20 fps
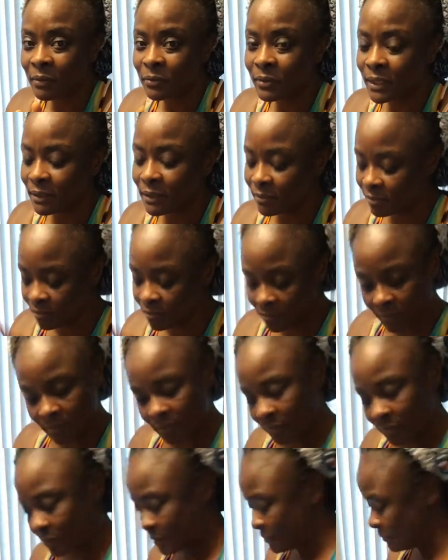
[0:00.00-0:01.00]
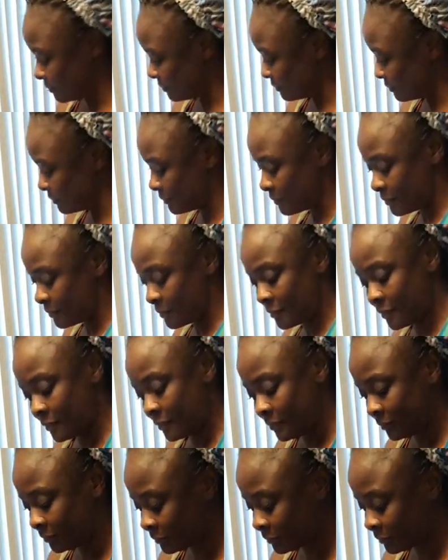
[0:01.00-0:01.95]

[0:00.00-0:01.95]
We, mm-mm. Mm-mm.